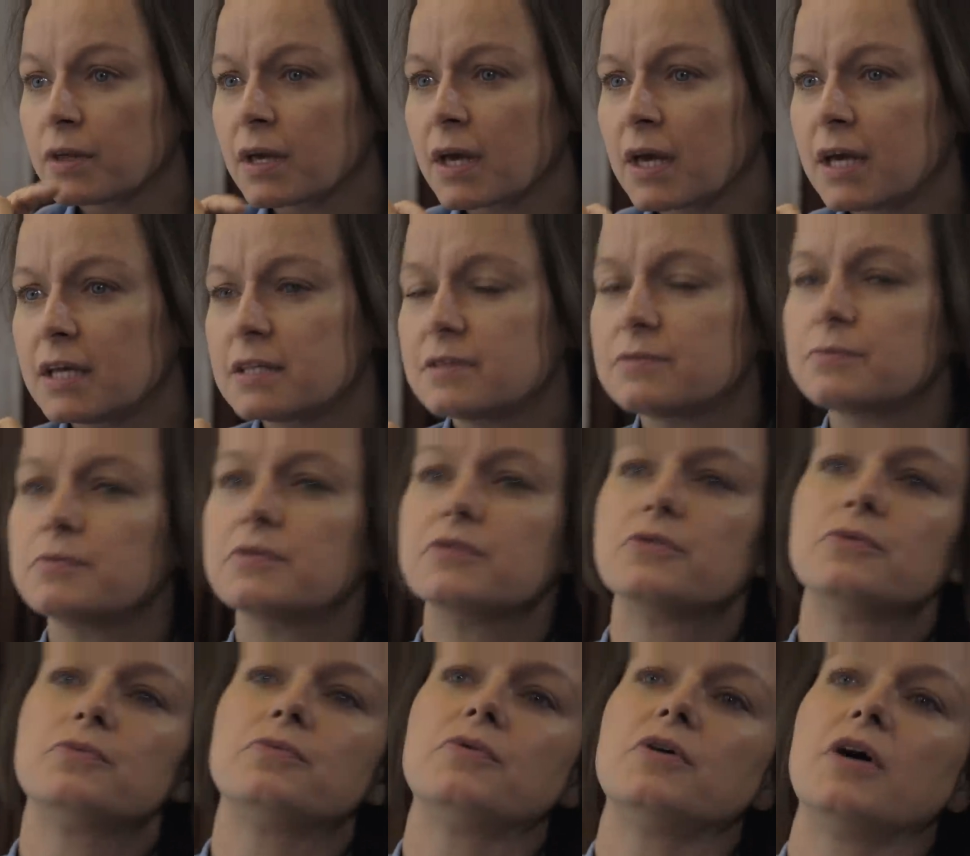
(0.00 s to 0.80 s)
What it's the,
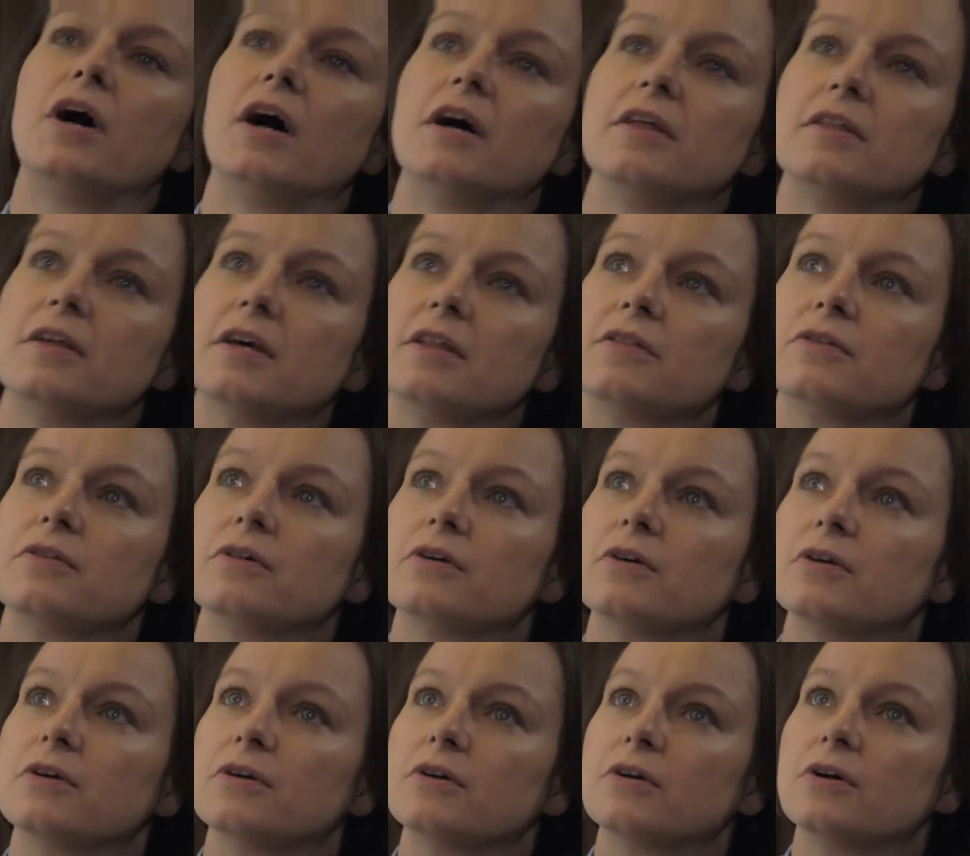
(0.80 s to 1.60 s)
the word, I think
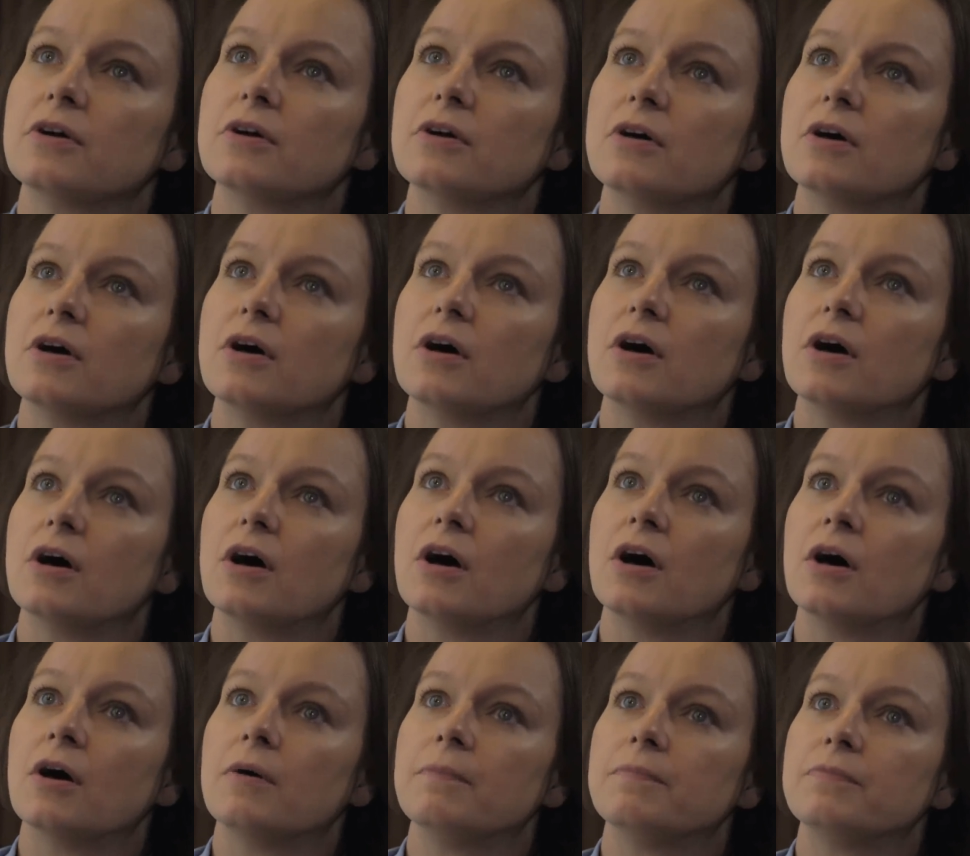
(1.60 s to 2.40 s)
that
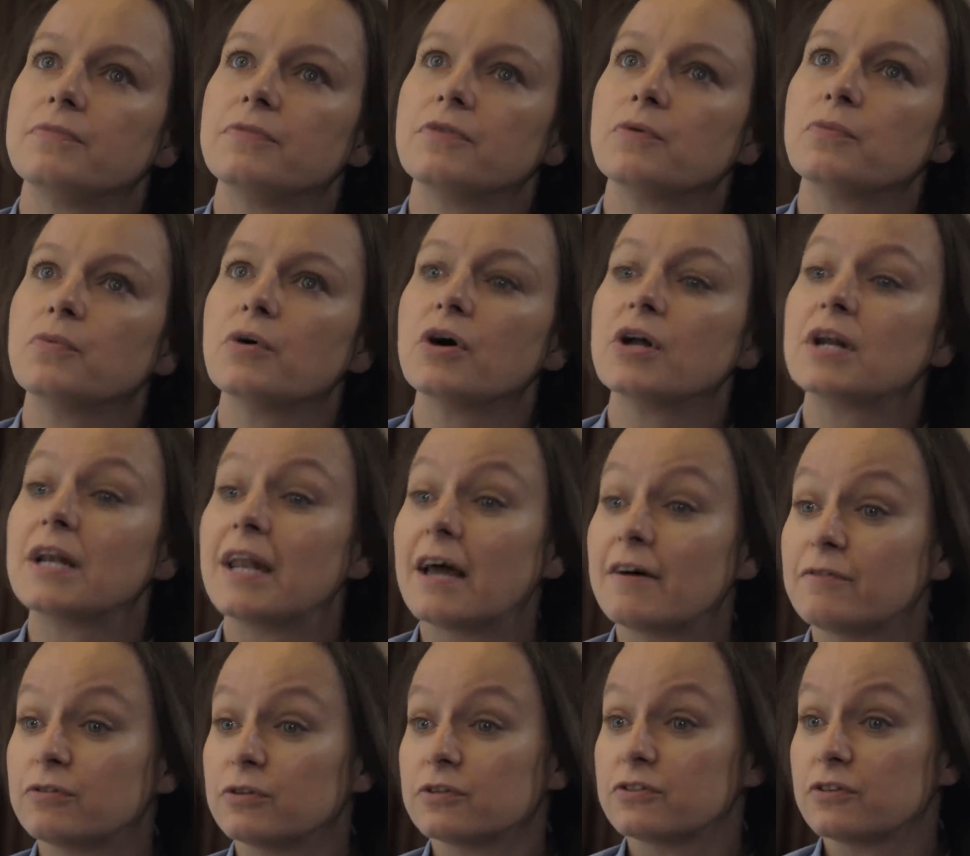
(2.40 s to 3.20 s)
um, the word
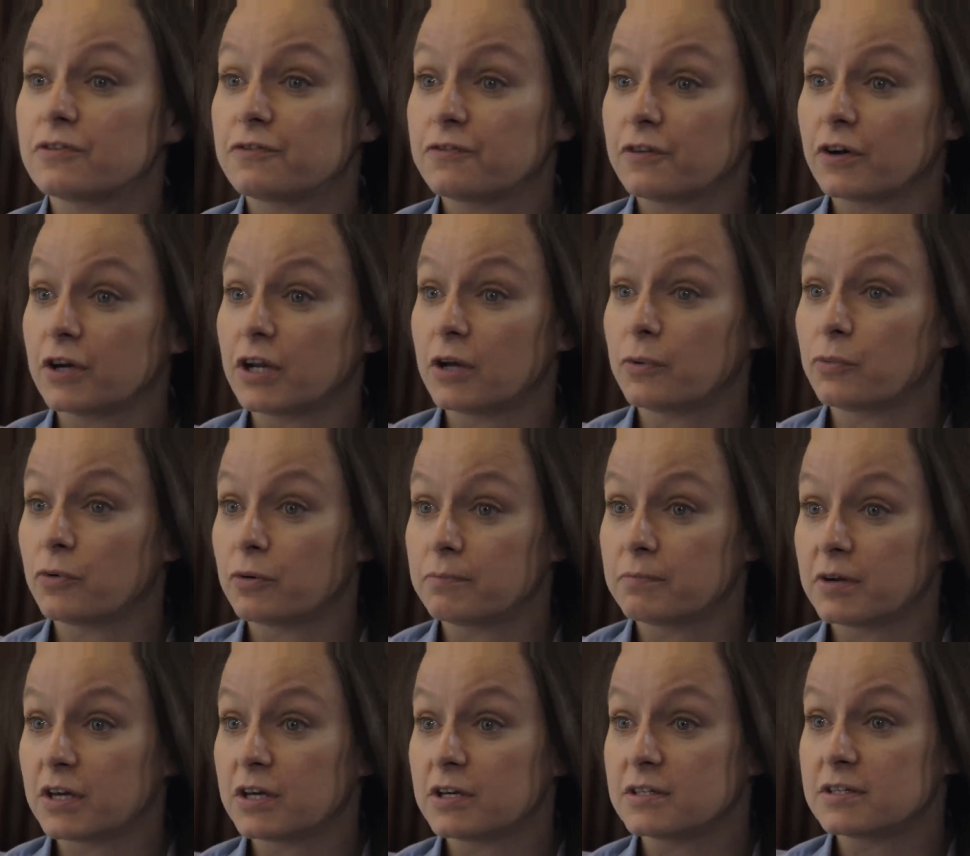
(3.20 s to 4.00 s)
level is a funny
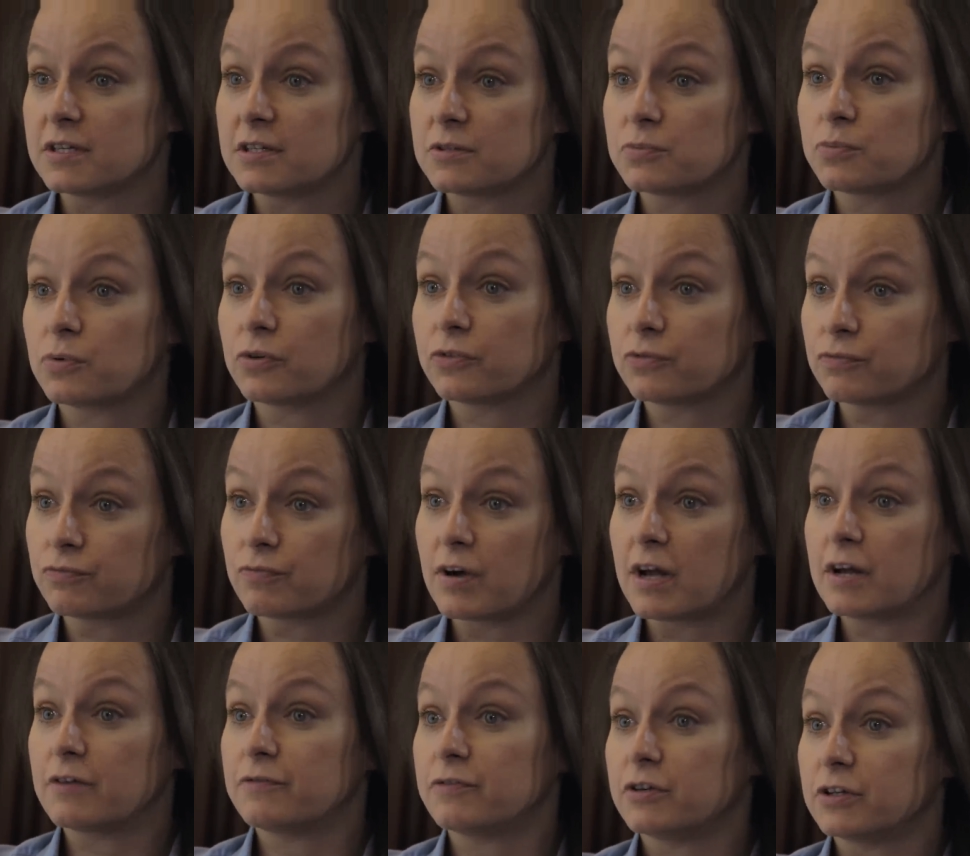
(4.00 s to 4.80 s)
one because it's what's
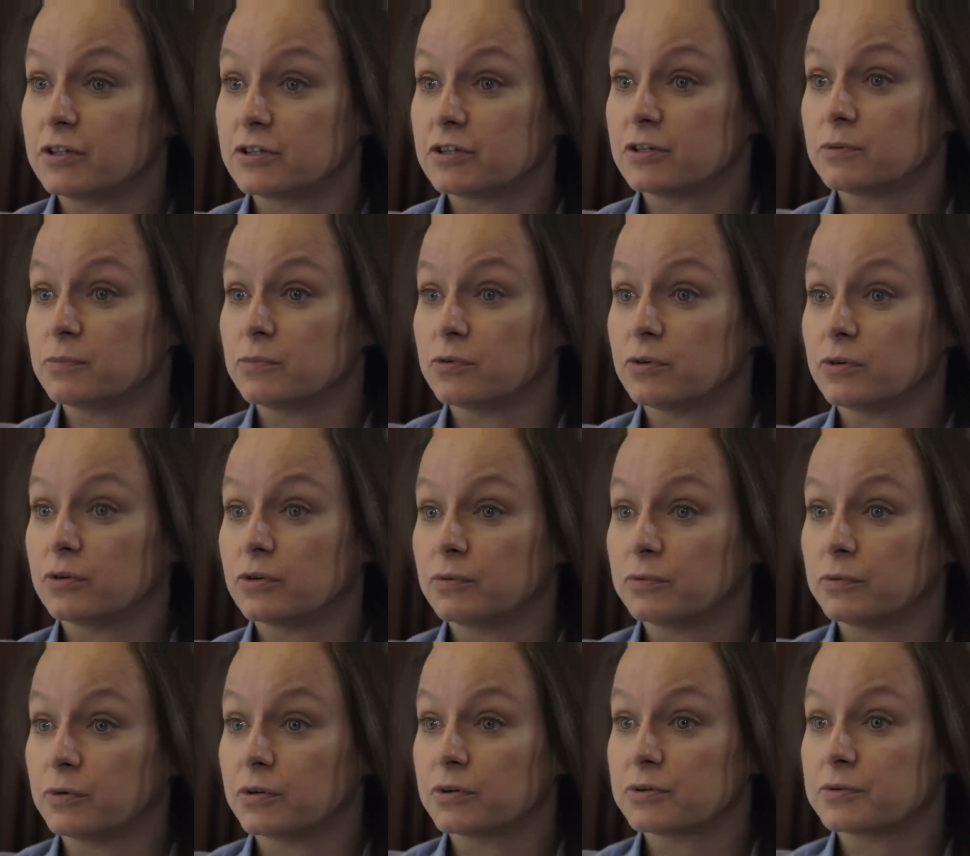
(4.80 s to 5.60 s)
relevant and what,
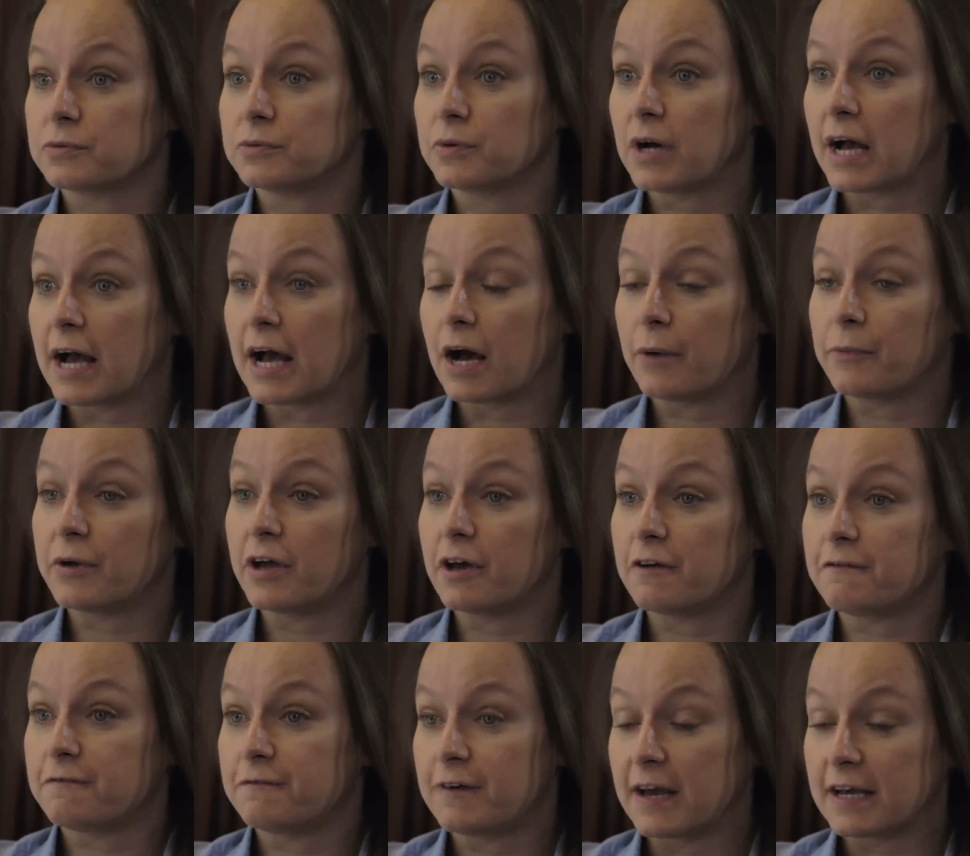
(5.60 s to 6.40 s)
what how it
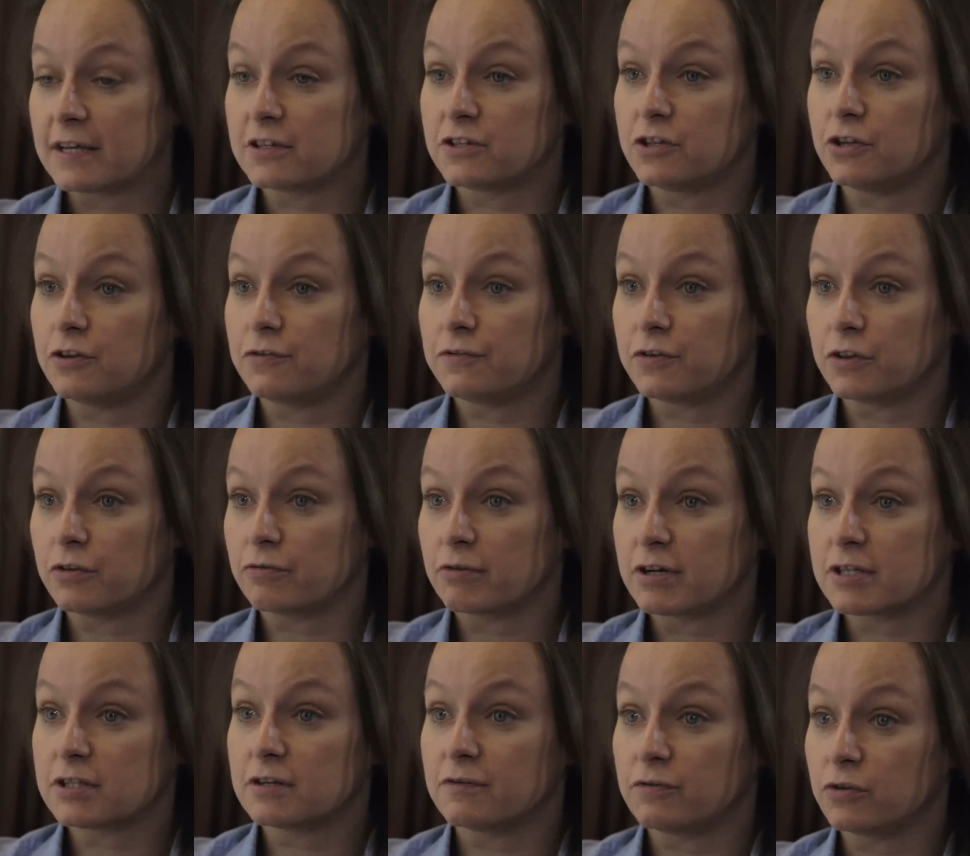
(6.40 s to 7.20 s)
affects you for the
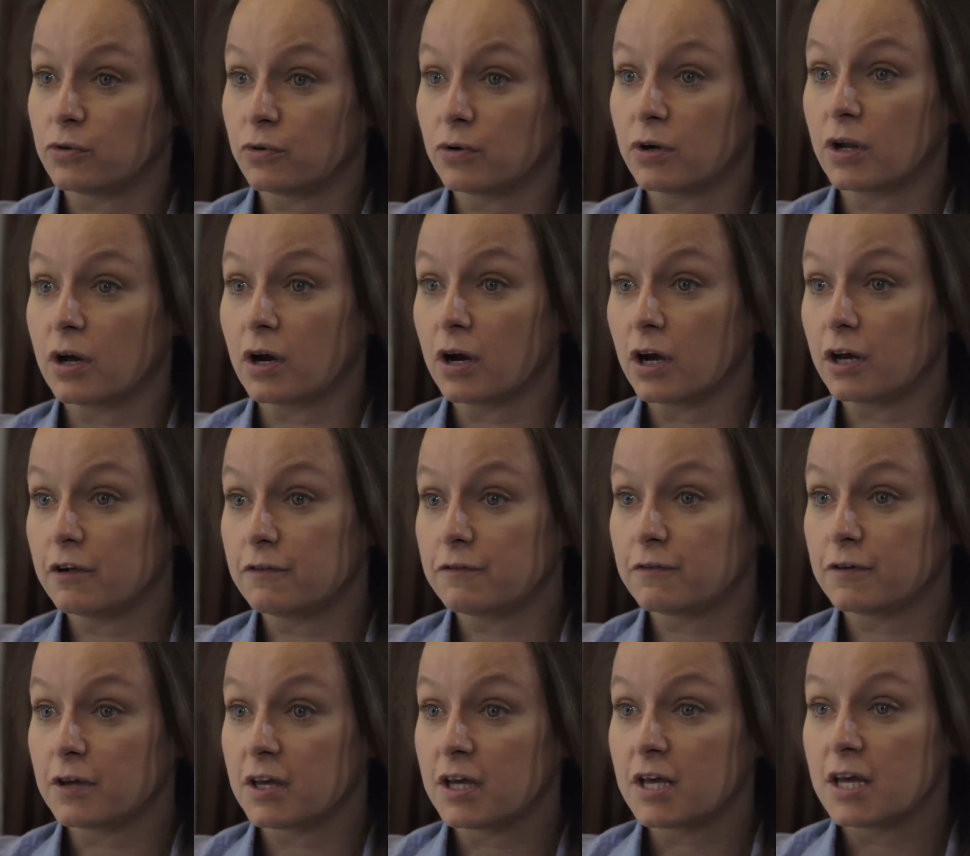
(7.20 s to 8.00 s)
rest yeah. of your
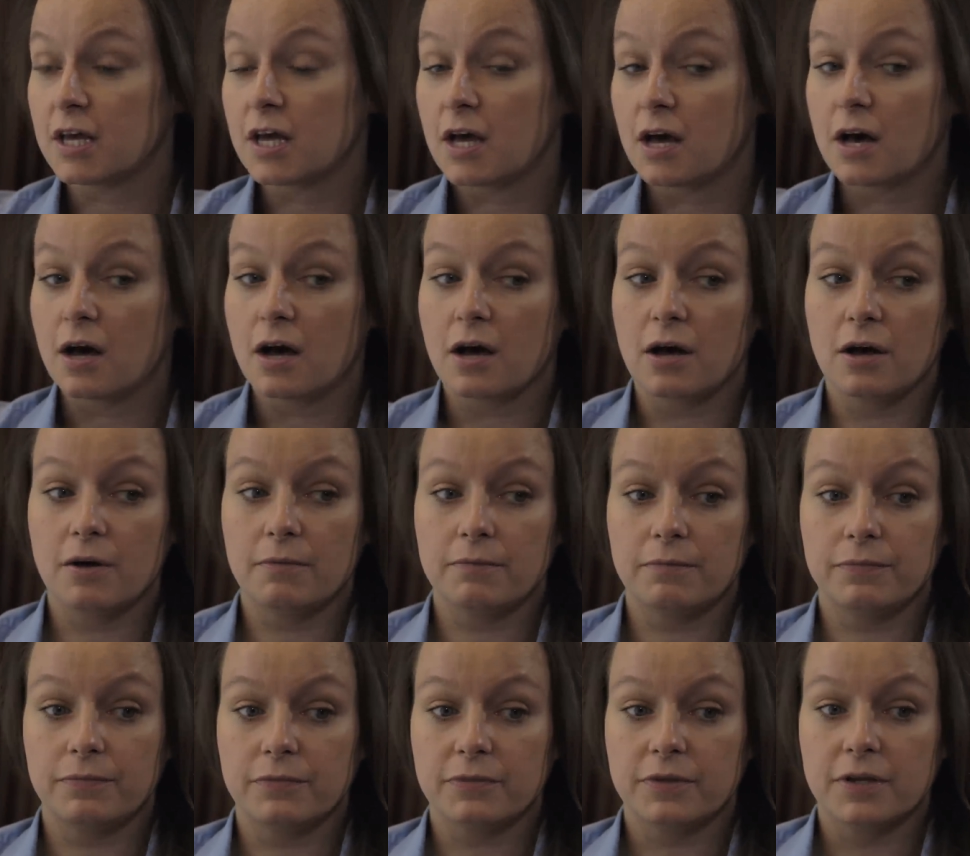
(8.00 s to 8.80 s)
life.
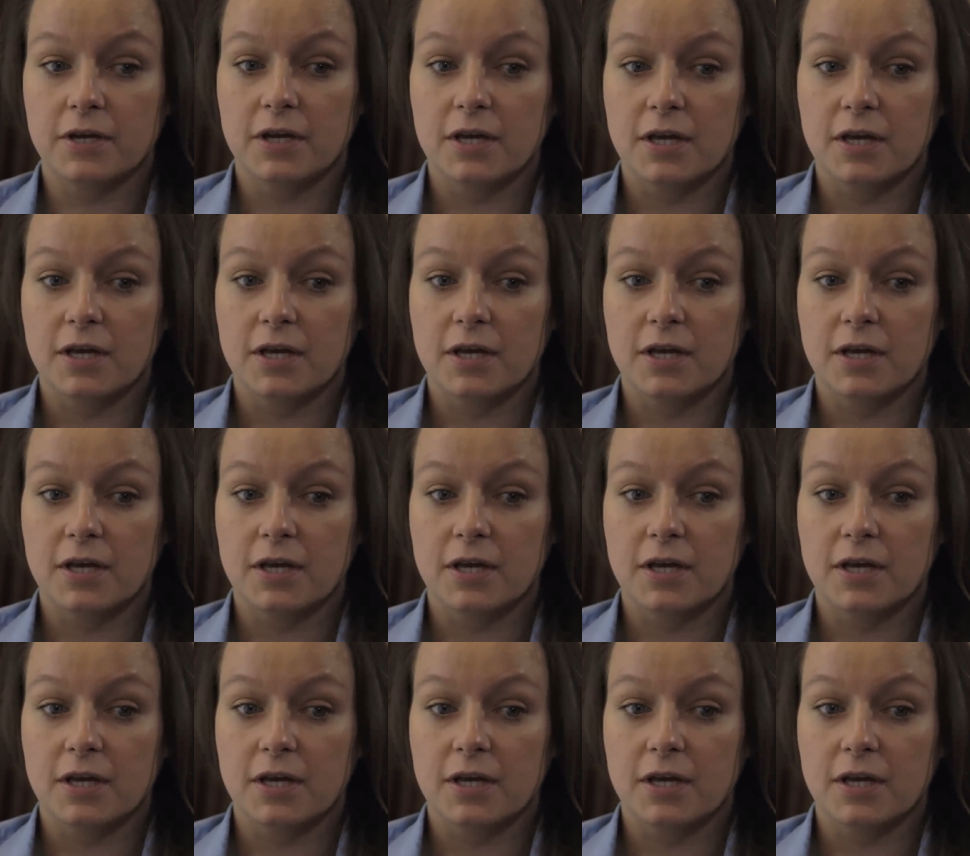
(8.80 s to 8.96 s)
Um,